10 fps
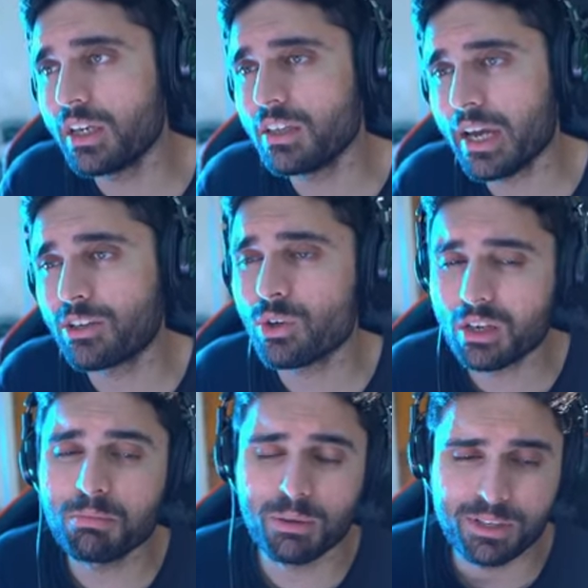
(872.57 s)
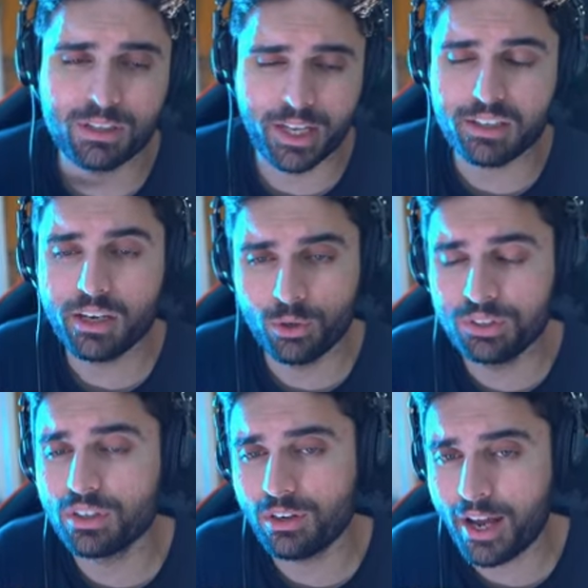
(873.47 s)
And yeah, you can maybe like here
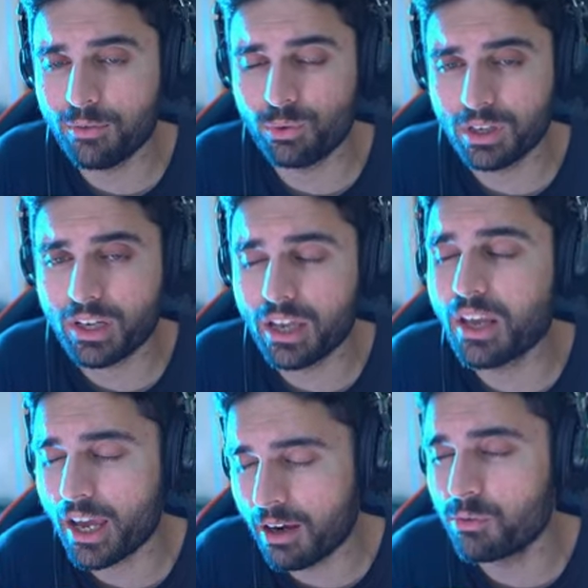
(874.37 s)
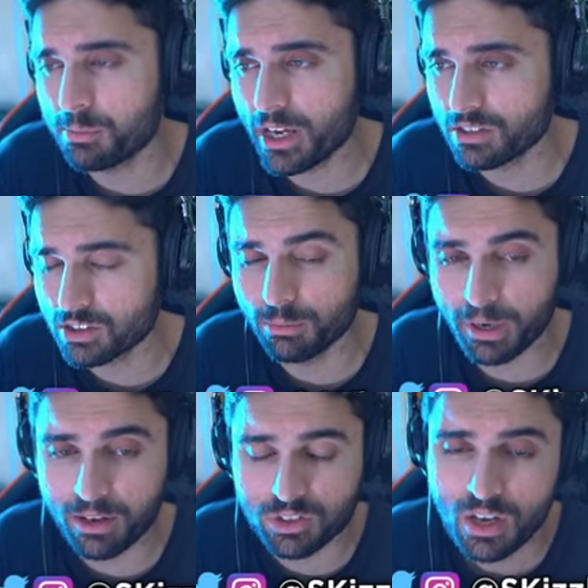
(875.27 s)
and there can have remaster
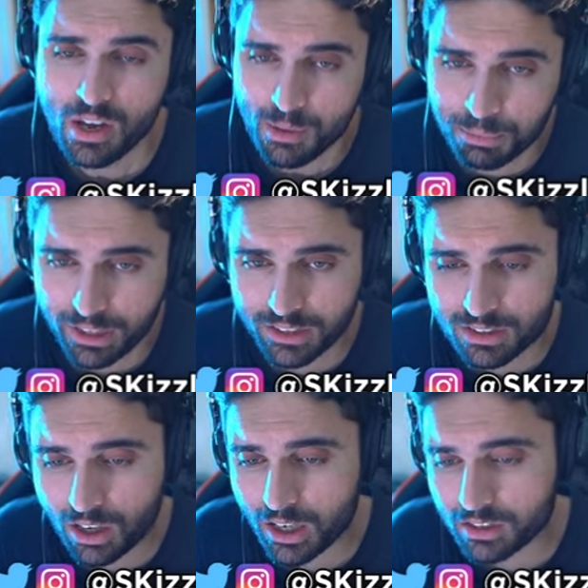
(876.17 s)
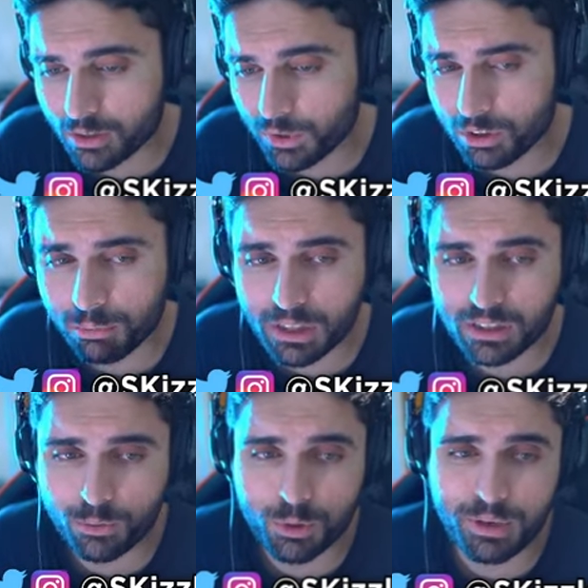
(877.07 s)
maps, but like dog, like when you're
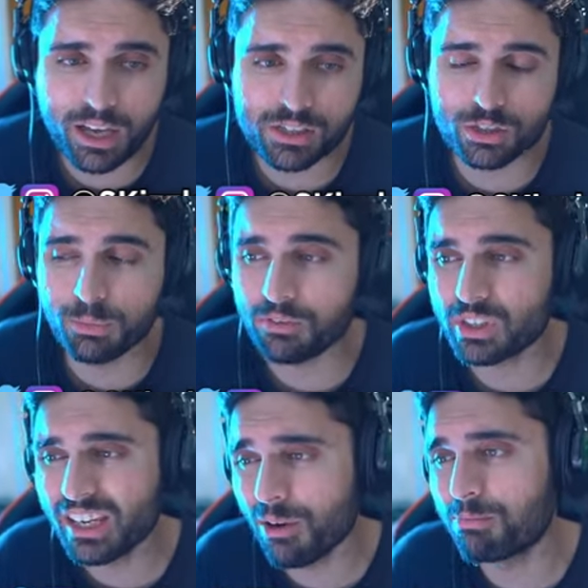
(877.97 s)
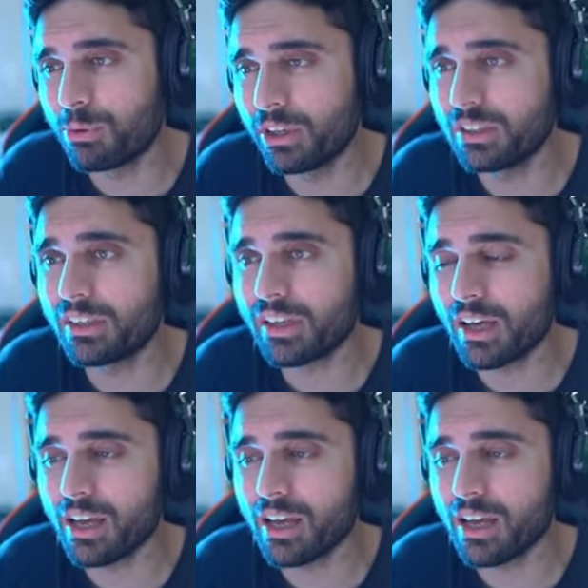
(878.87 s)
making a remaster maps, can a brother,